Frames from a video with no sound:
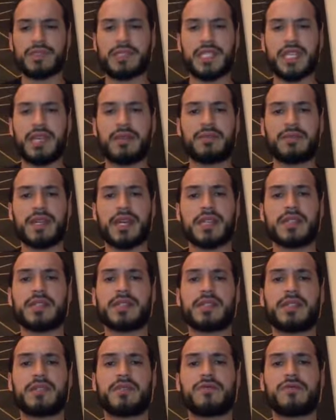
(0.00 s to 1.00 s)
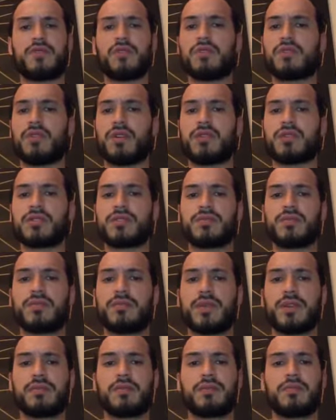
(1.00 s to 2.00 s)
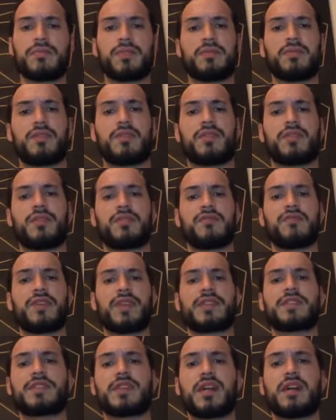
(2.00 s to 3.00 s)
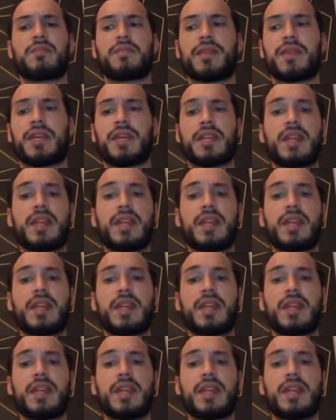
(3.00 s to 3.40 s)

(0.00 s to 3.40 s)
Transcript: keep texting and phone calls to a minimum. You're better off FaceTiming, and